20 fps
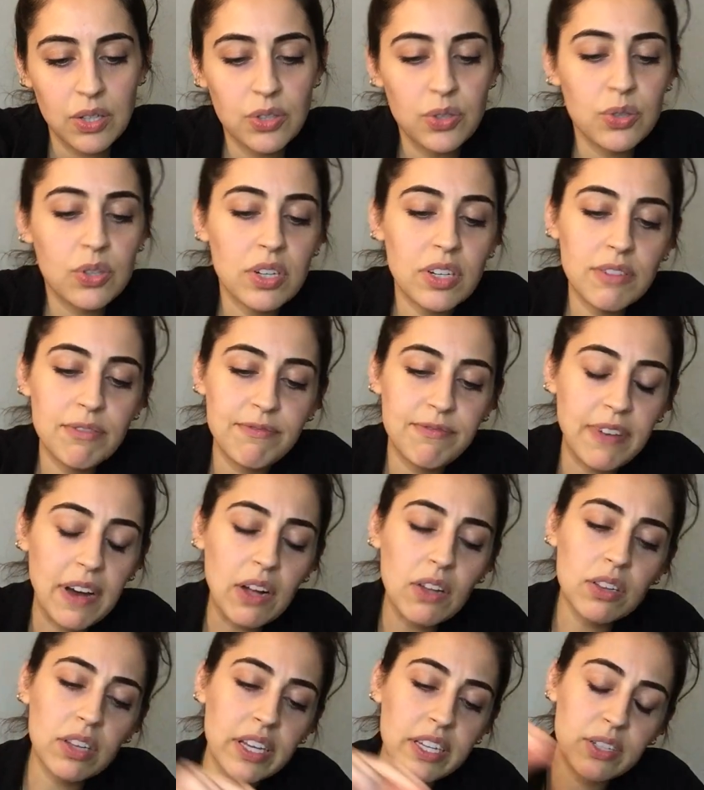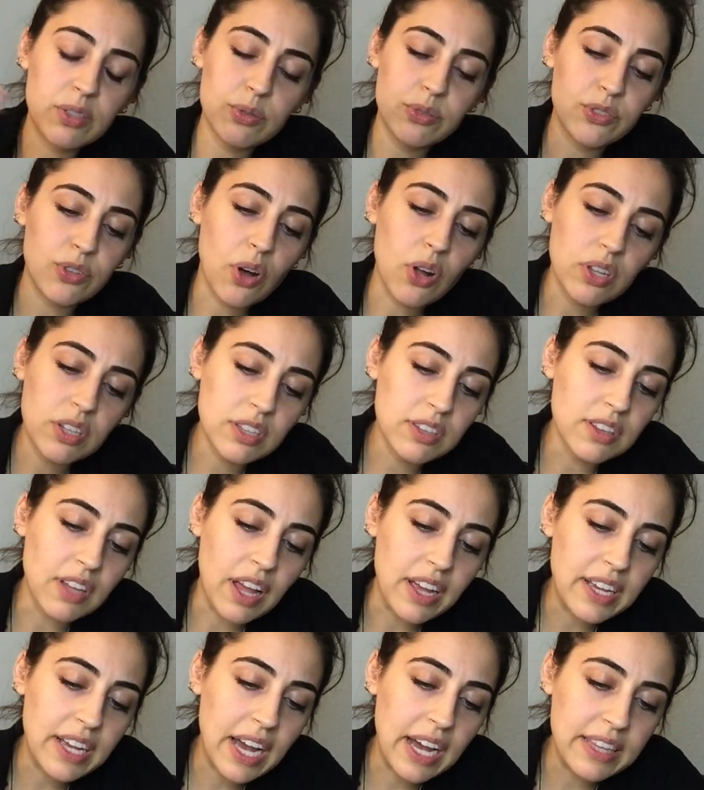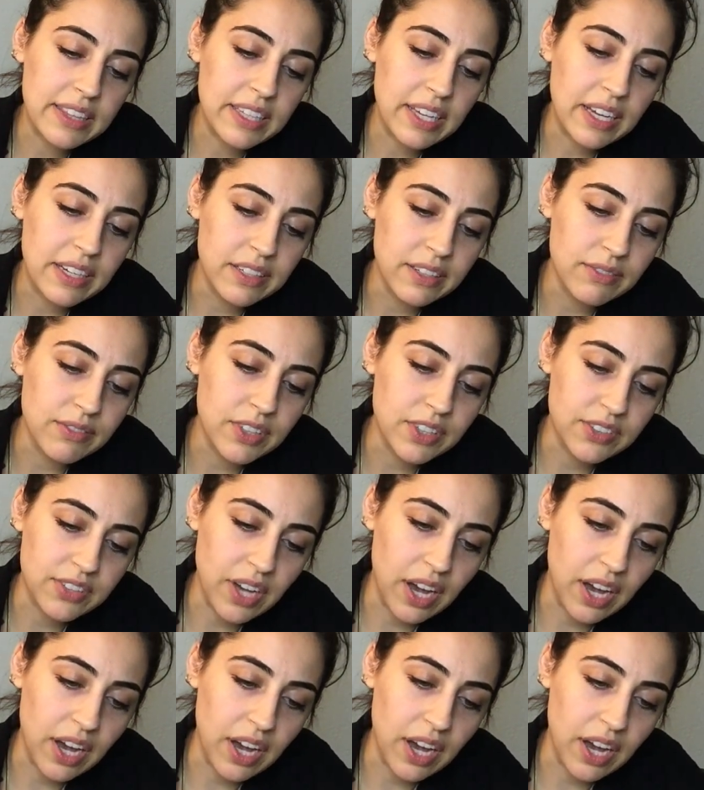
You could have felt like you saw a light at the end of the